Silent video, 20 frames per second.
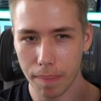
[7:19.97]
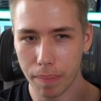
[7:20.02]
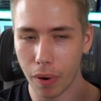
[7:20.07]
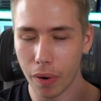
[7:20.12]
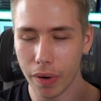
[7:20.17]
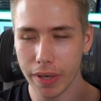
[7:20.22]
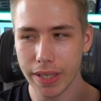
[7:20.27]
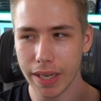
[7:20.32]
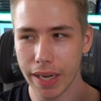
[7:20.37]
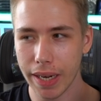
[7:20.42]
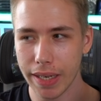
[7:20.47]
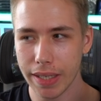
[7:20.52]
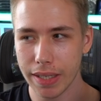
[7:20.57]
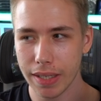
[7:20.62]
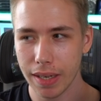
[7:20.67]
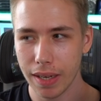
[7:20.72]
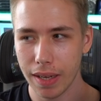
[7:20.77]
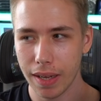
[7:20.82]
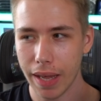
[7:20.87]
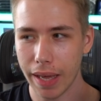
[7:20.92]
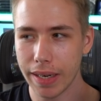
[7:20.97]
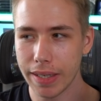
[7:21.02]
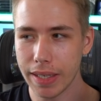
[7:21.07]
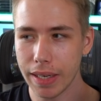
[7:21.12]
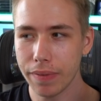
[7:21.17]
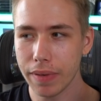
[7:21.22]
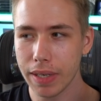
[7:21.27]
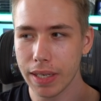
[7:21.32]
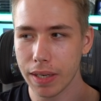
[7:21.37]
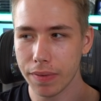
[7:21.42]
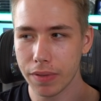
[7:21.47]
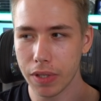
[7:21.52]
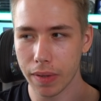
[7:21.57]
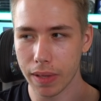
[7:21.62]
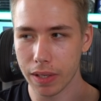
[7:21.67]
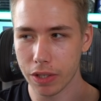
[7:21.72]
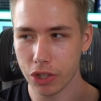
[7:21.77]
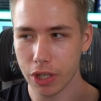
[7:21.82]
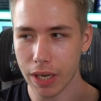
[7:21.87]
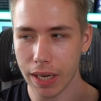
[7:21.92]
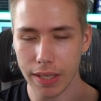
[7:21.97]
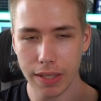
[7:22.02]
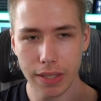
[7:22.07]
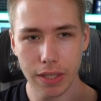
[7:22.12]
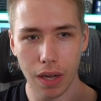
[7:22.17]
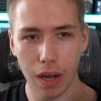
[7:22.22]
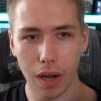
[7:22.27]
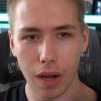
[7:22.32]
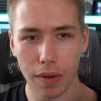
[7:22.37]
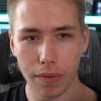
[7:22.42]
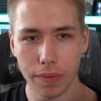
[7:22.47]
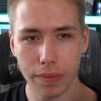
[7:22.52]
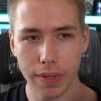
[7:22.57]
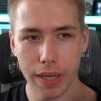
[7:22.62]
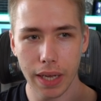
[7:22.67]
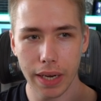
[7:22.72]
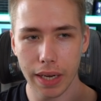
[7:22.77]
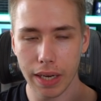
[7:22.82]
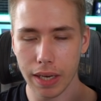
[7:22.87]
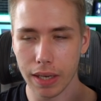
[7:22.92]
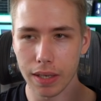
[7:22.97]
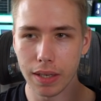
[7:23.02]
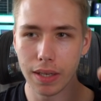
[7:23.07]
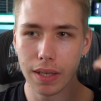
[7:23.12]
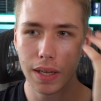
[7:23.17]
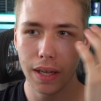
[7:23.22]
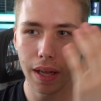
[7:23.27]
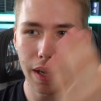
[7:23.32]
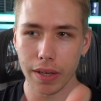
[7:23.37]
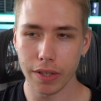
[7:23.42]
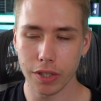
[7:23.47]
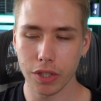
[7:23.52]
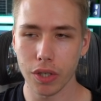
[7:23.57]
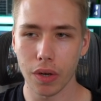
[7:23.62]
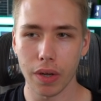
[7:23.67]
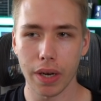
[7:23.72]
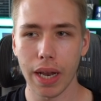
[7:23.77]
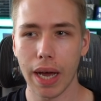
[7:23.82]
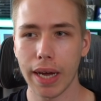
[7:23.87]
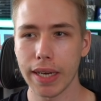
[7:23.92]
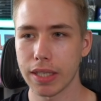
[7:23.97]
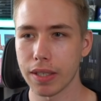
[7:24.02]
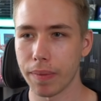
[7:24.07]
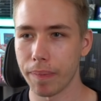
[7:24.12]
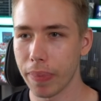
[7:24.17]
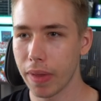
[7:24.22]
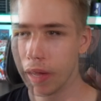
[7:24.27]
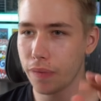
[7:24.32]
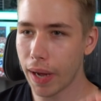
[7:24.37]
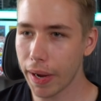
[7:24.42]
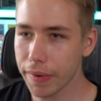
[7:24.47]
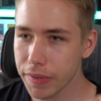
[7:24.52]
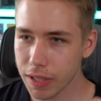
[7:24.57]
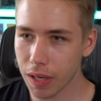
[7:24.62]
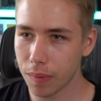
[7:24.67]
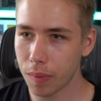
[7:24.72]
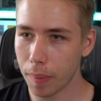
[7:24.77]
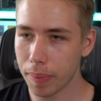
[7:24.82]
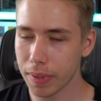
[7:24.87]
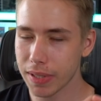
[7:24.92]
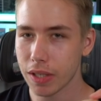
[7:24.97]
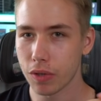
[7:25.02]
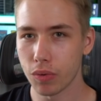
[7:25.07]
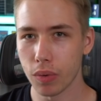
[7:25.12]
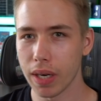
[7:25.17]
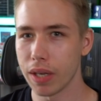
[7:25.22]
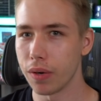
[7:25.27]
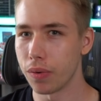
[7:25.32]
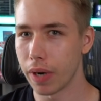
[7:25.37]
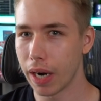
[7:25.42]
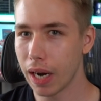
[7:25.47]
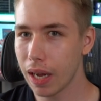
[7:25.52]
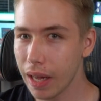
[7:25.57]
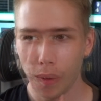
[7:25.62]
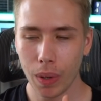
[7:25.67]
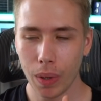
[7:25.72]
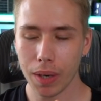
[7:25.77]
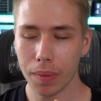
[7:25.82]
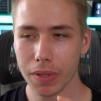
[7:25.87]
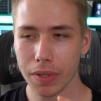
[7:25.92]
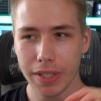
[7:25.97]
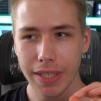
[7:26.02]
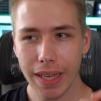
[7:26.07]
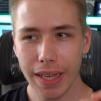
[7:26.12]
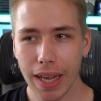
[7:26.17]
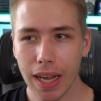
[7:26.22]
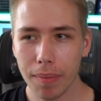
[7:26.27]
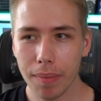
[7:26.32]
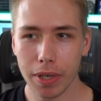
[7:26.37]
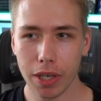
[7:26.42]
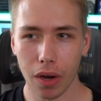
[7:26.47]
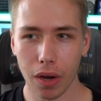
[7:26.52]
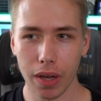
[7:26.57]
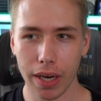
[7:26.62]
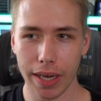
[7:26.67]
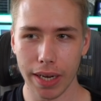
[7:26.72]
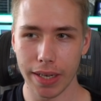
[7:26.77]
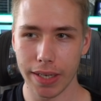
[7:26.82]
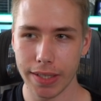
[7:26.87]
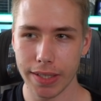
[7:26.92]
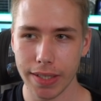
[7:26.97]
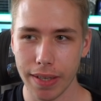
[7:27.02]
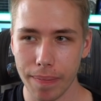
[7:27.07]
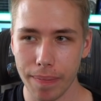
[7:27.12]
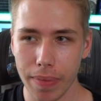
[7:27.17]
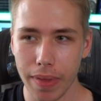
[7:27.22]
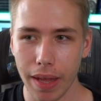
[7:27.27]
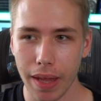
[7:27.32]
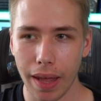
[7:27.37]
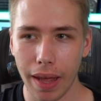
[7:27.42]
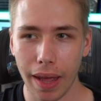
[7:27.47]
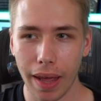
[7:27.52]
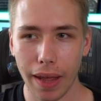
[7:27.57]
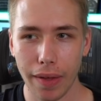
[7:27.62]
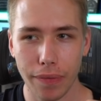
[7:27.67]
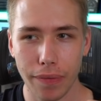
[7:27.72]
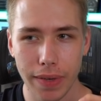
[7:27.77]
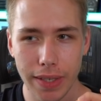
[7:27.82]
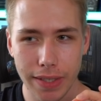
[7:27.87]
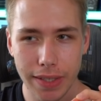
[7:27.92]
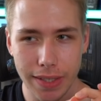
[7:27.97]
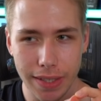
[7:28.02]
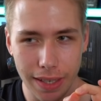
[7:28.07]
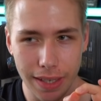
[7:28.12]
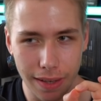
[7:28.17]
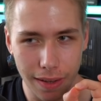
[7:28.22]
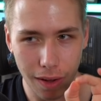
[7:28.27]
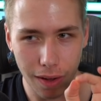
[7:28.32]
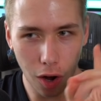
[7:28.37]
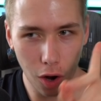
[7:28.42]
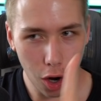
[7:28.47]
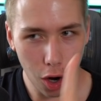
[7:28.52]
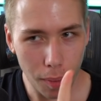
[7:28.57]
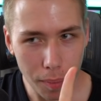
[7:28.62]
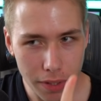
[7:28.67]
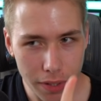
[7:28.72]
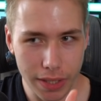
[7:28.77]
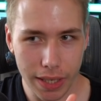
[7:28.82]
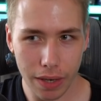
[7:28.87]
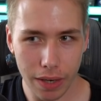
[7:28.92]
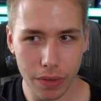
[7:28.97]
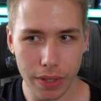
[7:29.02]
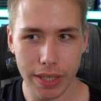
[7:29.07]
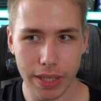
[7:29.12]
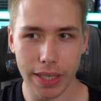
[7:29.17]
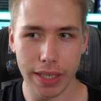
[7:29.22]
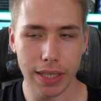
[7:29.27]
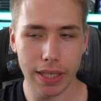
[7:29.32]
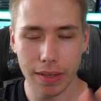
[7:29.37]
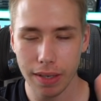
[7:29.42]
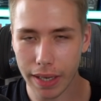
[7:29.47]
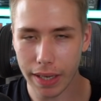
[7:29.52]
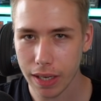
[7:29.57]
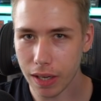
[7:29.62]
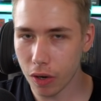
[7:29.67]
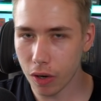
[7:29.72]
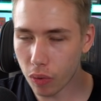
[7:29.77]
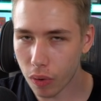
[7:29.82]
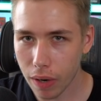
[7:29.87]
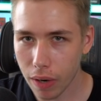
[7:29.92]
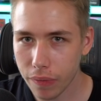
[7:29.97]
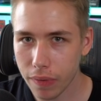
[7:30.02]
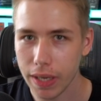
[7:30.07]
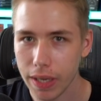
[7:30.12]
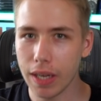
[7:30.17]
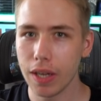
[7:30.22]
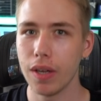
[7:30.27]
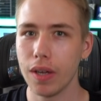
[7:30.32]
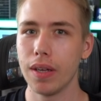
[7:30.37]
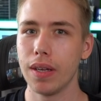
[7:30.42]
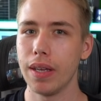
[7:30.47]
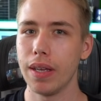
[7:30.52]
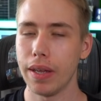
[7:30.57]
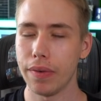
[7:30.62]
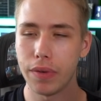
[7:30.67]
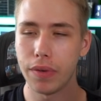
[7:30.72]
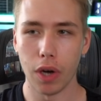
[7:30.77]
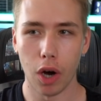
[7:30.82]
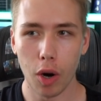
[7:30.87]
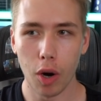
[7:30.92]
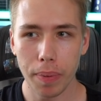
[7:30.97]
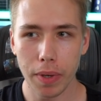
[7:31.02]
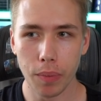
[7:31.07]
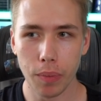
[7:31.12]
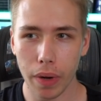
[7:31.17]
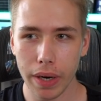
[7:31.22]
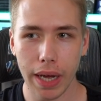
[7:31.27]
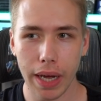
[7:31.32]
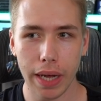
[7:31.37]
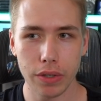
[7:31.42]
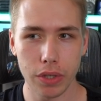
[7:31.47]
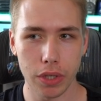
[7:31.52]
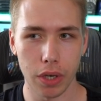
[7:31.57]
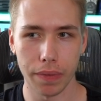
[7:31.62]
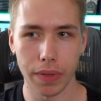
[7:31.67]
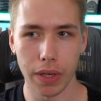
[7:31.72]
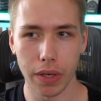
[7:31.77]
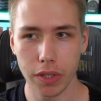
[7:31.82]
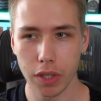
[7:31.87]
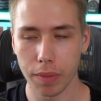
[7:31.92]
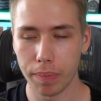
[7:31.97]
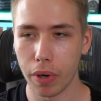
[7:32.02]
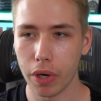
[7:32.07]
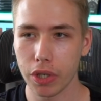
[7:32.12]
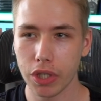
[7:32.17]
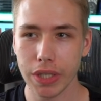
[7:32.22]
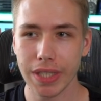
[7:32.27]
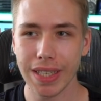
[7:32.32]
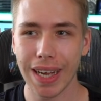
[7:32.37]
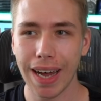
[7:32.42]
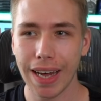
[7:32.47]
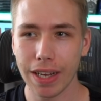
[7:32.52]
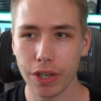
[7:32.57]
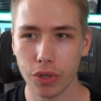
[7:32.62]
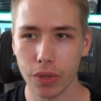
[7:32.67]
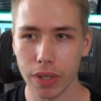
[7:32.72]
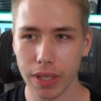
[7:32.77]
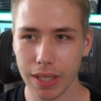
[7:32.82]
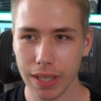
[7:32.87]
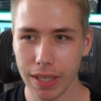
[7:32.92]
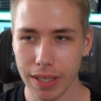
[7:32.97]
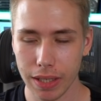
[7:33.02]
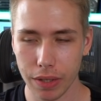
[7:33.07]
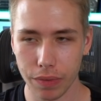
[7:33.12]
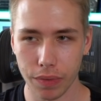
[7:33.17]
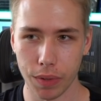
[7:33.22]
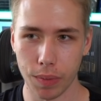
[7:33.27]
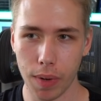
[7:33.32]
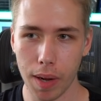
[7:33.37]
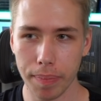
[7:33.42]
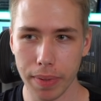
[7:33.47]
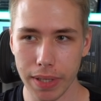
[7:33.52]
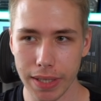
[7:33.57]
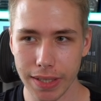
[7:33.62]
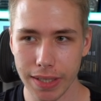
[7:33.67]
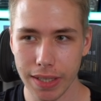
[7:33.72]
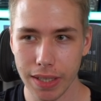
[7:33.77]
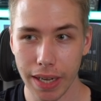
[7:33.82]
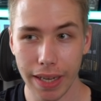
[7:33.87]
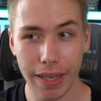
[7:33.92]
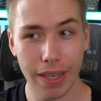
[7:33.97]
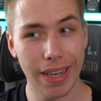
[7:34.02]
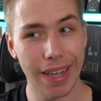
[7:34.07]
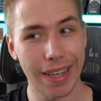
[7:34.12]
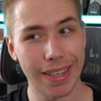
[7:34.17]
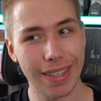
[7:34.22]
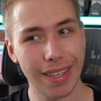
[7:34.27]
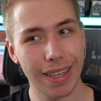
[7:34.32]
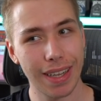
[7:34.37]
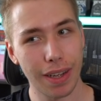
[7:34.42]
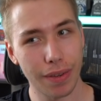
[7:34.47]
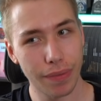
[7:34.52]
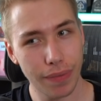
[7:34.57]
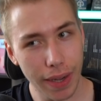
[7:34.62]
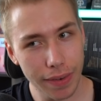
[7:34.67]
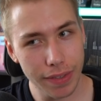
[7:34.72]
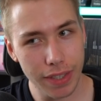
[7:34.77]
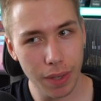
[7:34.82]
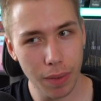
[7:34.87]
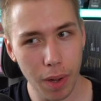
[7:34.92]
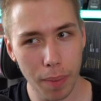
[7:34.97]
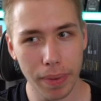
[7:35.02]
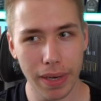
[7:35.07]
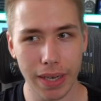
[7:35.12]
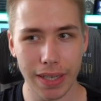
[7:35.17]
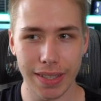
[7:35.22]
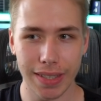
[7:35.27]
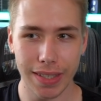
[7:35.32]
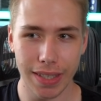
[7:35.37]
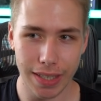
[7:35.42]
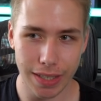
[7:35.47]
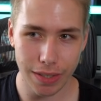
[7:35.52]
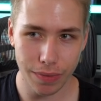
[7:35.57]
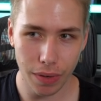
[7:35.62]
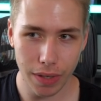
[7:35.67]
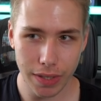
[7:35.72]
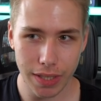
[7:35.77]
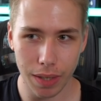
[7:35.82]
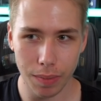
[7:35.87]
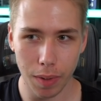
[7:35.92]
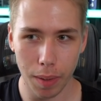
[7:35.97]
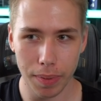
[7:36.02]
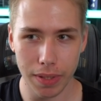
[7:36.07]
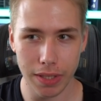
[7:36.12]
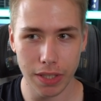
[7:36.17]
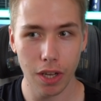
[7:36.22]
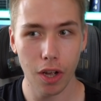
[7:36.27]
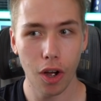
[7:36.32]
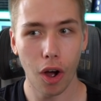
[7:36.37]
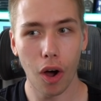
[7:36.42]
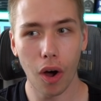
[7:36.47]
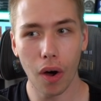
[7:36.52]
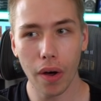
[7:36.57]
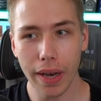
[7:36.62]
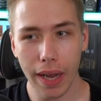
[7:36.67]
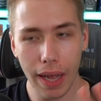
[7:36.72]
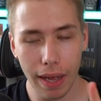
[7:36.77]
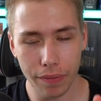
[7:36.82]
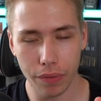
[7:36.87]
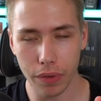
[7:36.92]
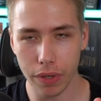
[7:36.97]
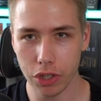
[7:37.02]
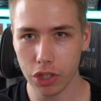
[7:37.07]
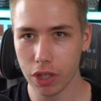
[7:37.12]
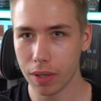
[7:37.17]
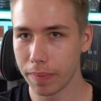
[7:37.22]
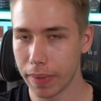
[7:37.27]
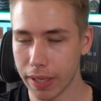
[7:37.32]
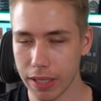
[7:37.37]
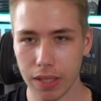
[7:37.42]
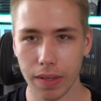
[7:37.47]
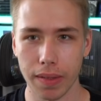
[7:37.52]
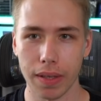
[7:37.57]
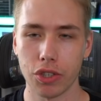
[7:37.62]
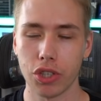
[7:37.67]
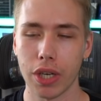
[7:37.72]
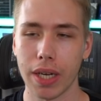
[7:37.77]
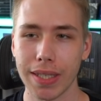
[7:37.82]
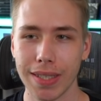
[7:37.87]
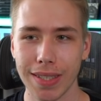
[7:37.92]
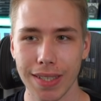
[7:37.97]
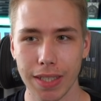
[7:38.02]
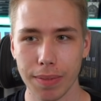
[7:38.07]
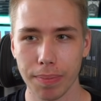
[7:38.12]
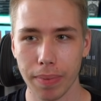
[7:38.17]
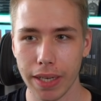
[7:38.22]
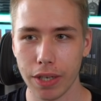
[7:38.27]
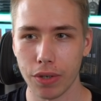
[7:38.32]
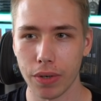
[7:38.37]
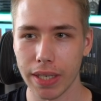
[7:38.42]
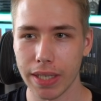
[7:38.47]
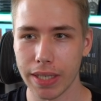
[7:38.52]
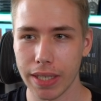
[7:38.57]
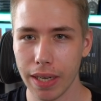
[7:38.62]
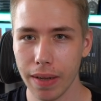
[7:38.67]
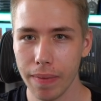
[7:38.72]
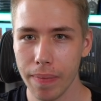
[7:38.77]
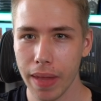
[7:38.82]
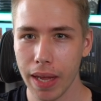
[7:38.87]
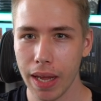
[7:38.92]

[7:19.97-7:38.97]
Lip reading: 0.8, and it even gives you the chance of getting a certain item. 5-star weapons are really rare. What I was thinking about earlier is, if it's almost guaranteed, like roughly, if you open 100 of those or purchase 100 different weapons and you get a 5-star weapon and 6 4-star weapons on average, based on the chance displayed right here,